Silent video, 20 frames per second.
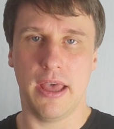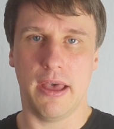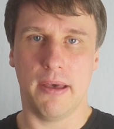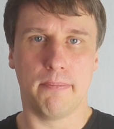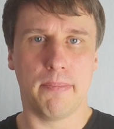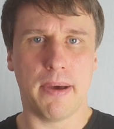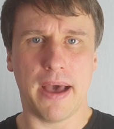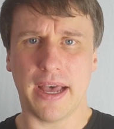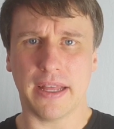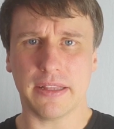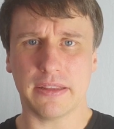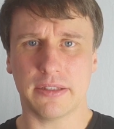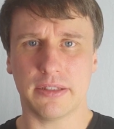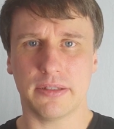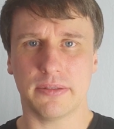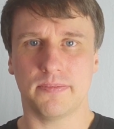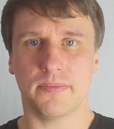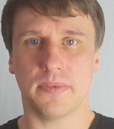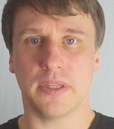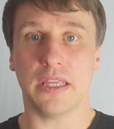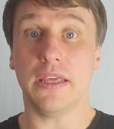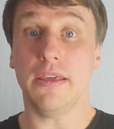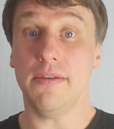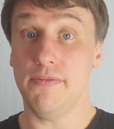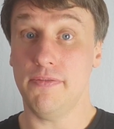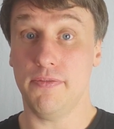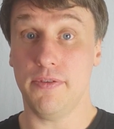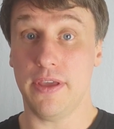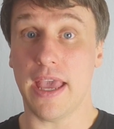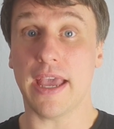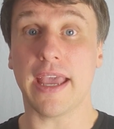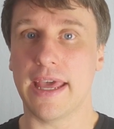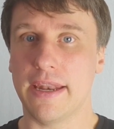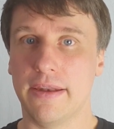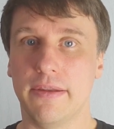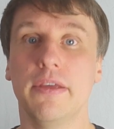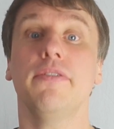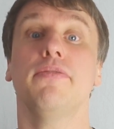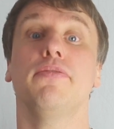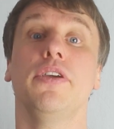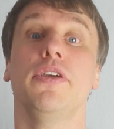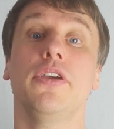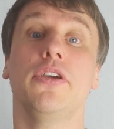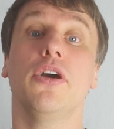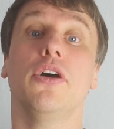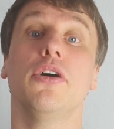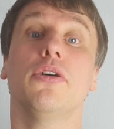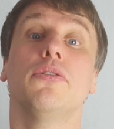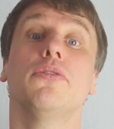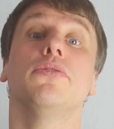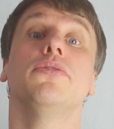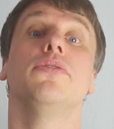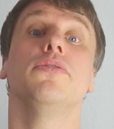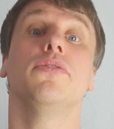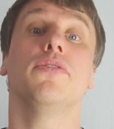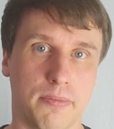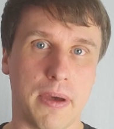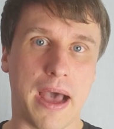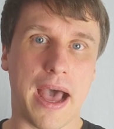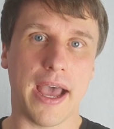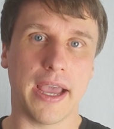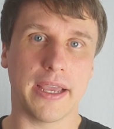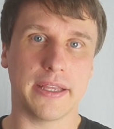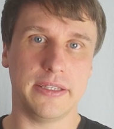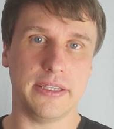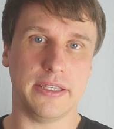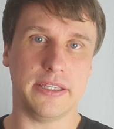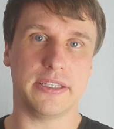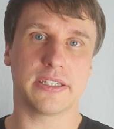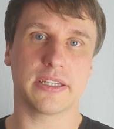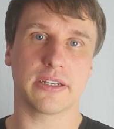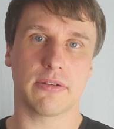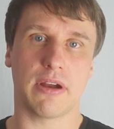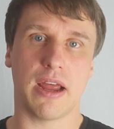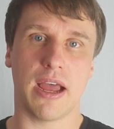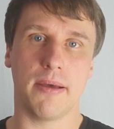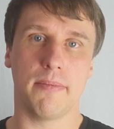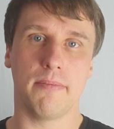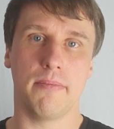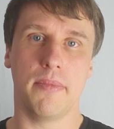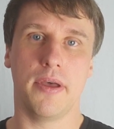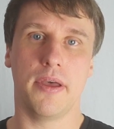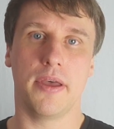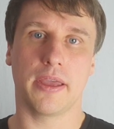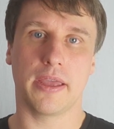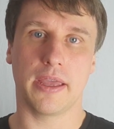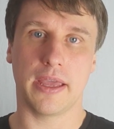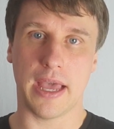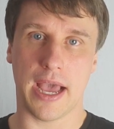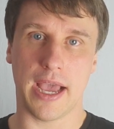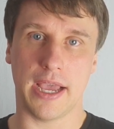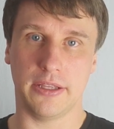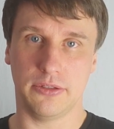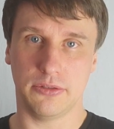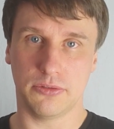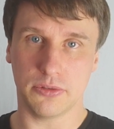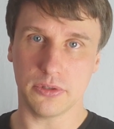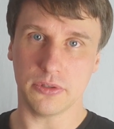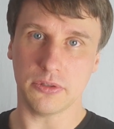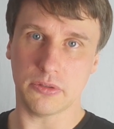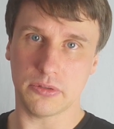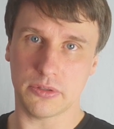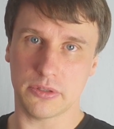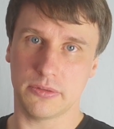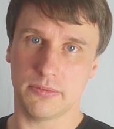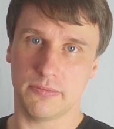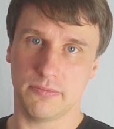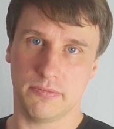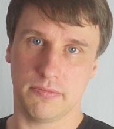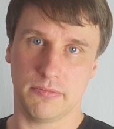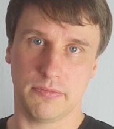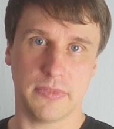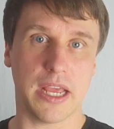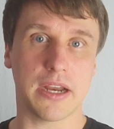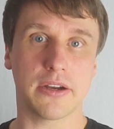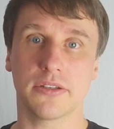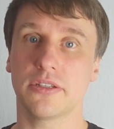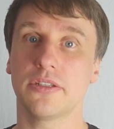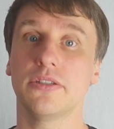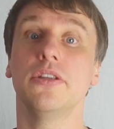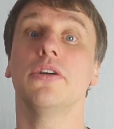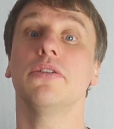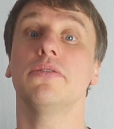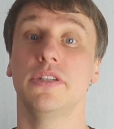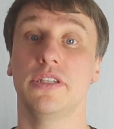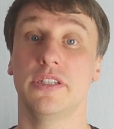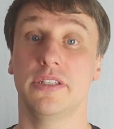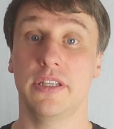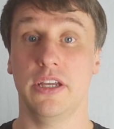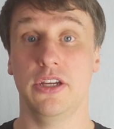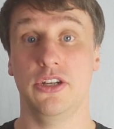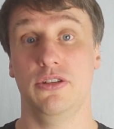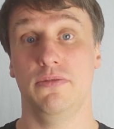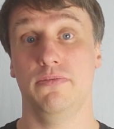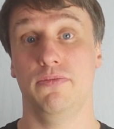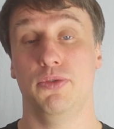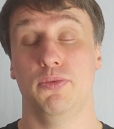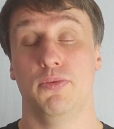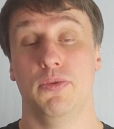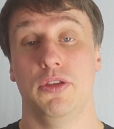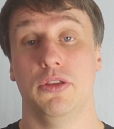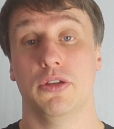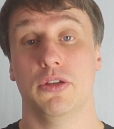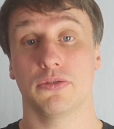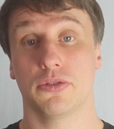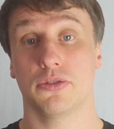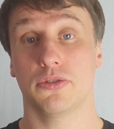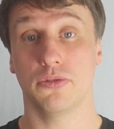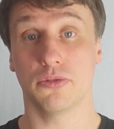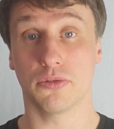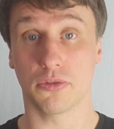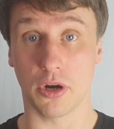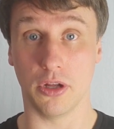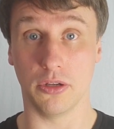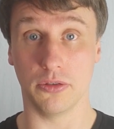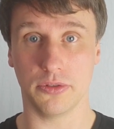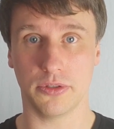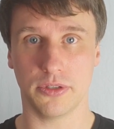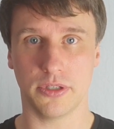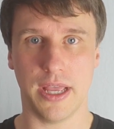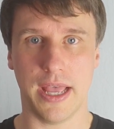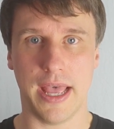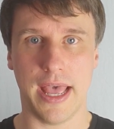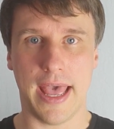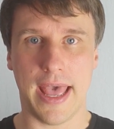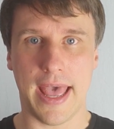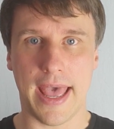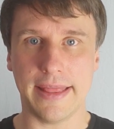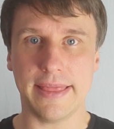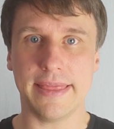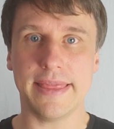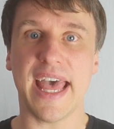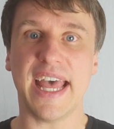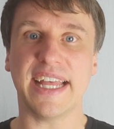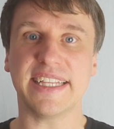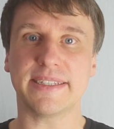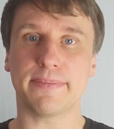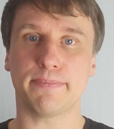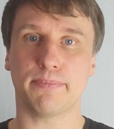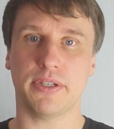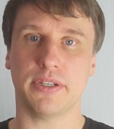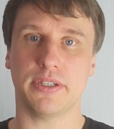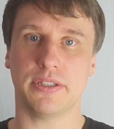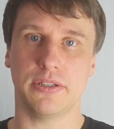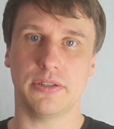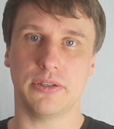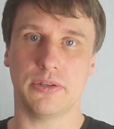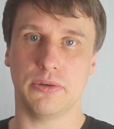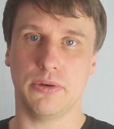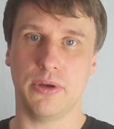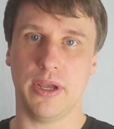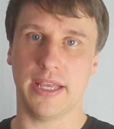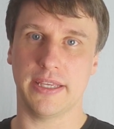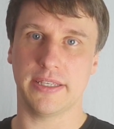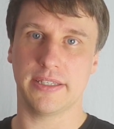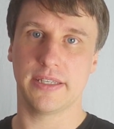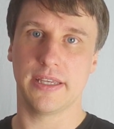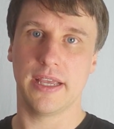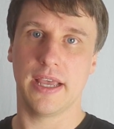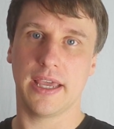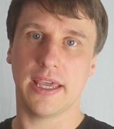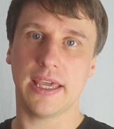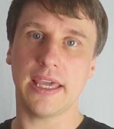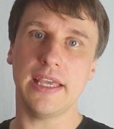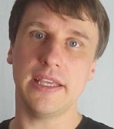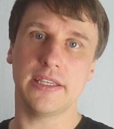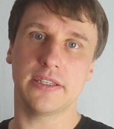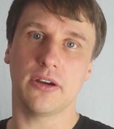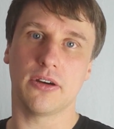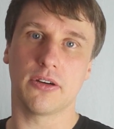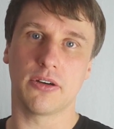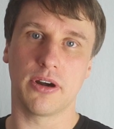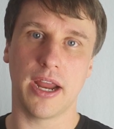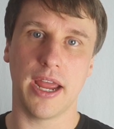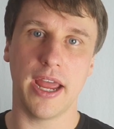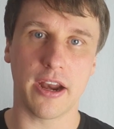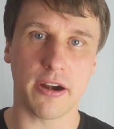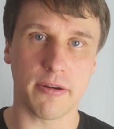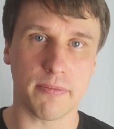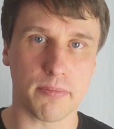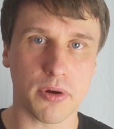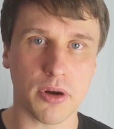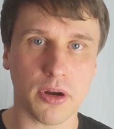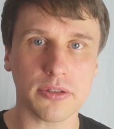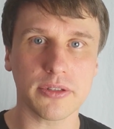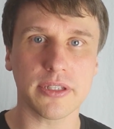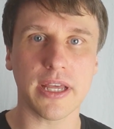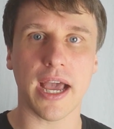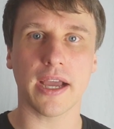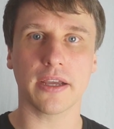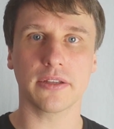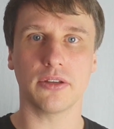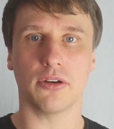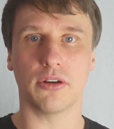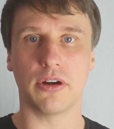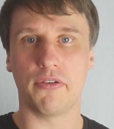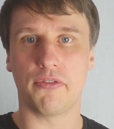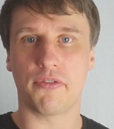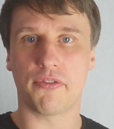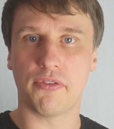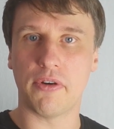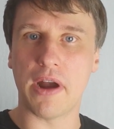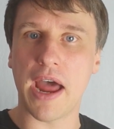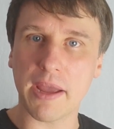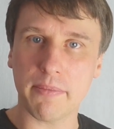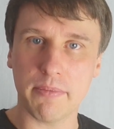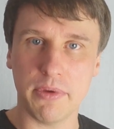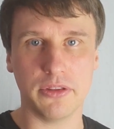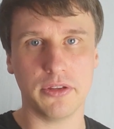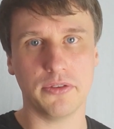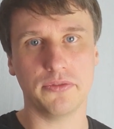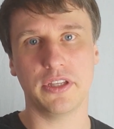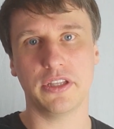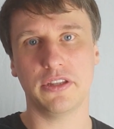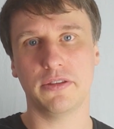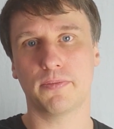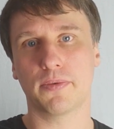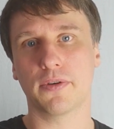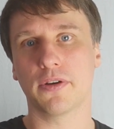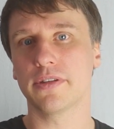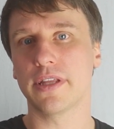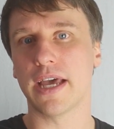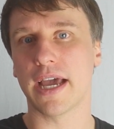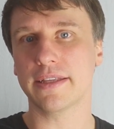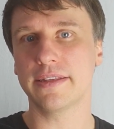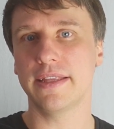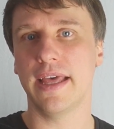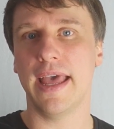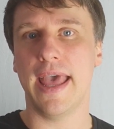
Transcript: But if we go by the Scrum Guide rules, there's no distinction between those two roles. And that's a person who has his or her product or a fragment of that product